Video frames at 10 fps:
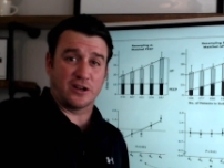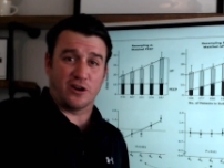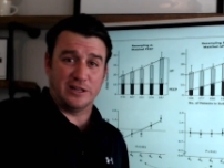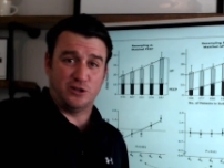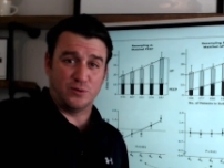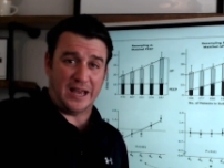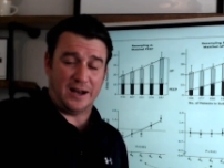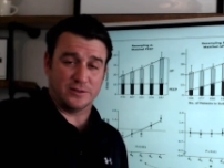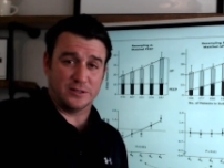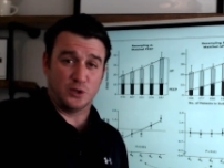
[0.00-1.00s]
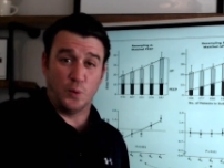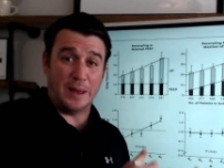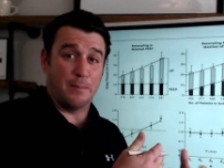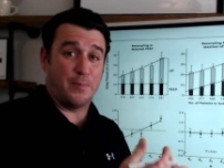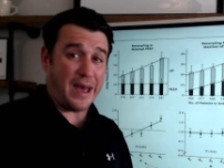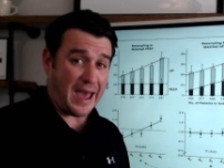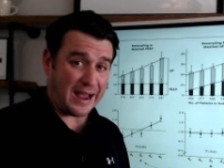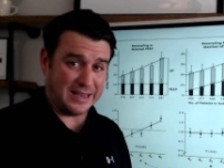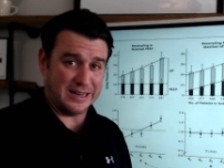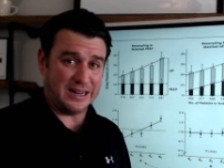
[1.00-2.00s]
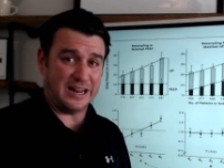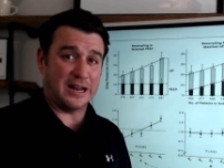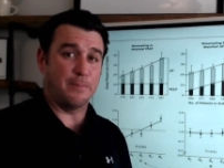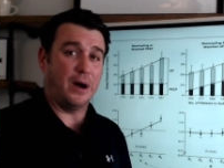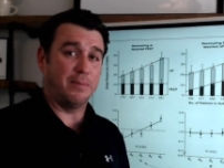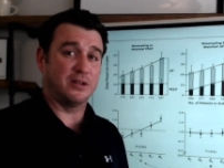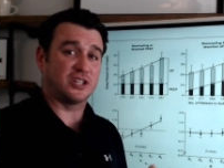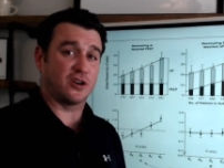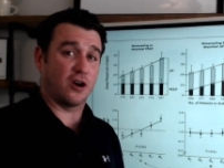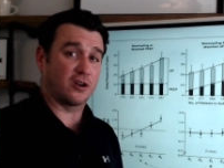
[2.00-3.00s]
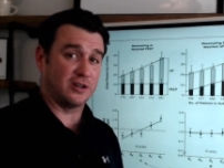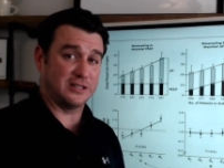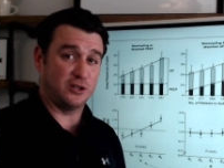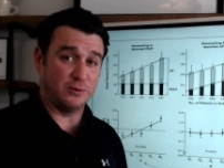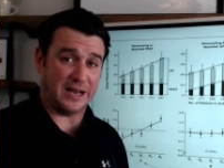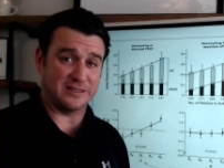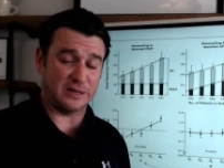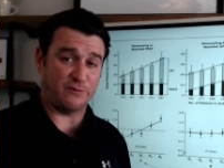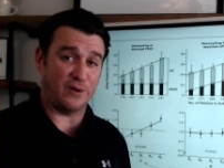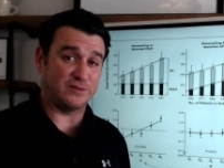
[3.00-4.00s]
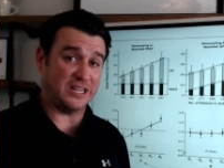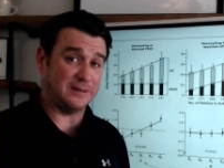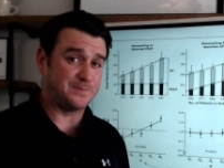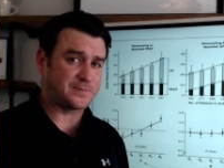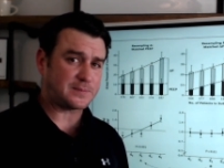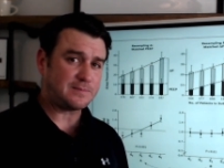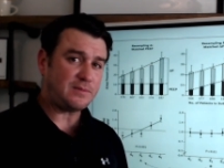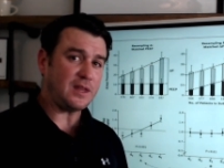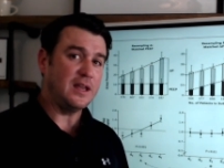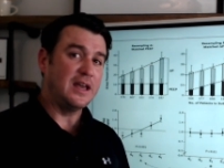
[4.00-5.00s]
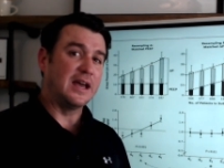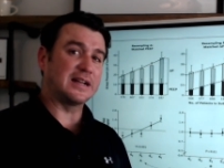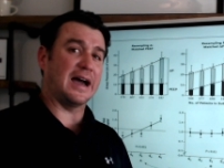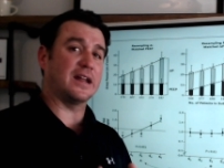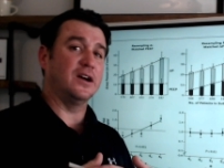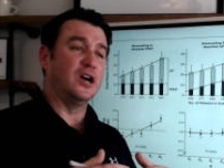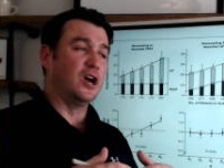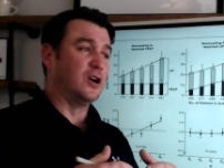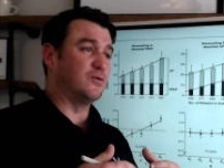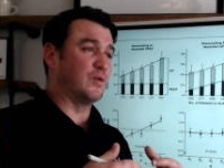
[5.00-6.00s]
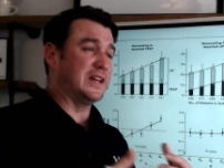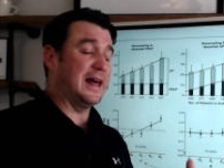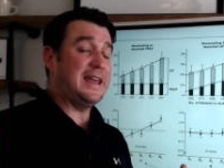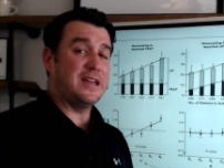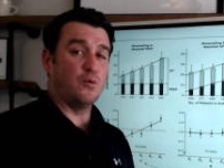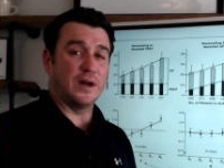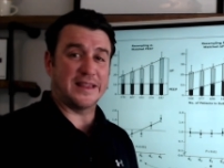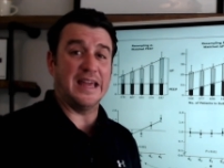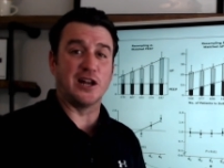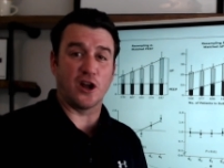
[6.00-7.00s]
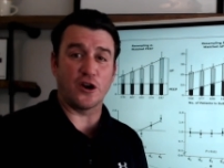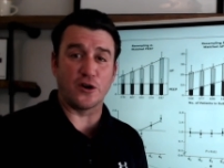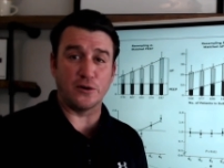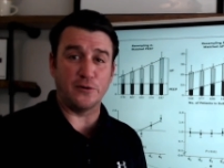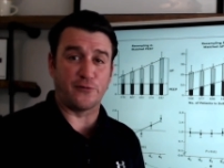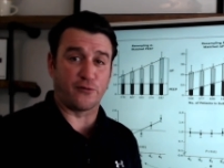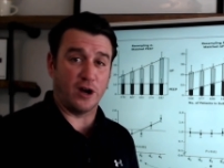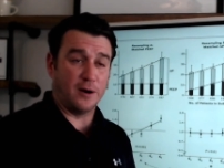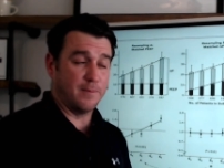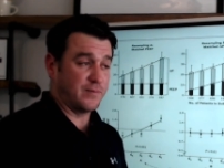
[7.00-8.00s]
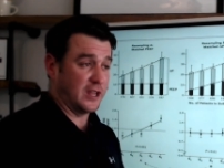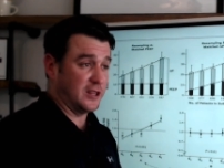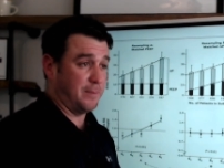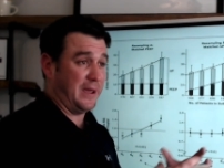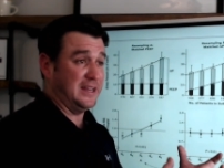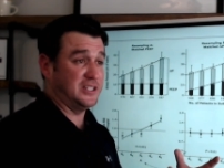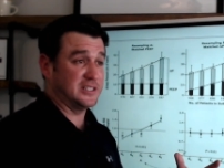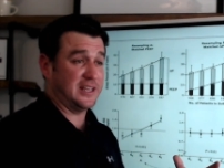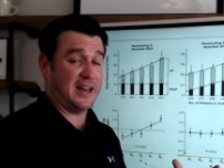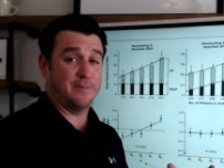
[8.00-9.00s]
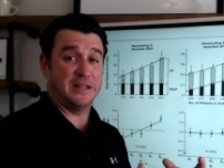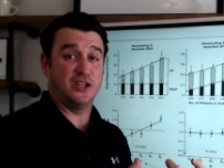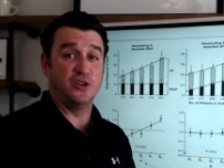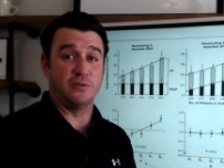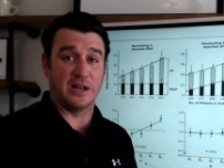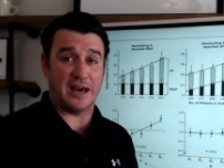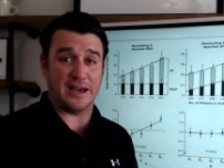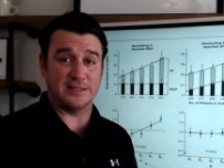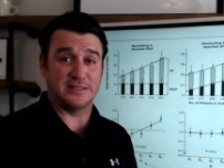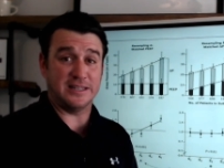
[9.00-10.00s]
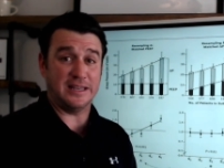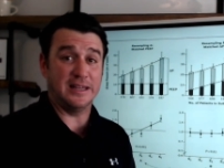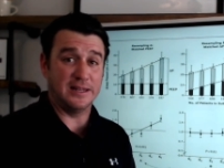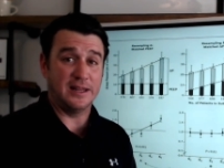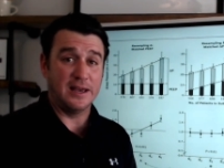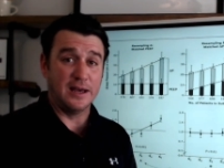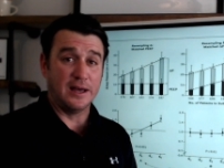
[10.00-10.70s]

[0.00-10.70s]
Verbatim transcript: in the early 2000s, went back in it and then published an article in 2015, kind of relaying what they learned from the patients that had been utilized in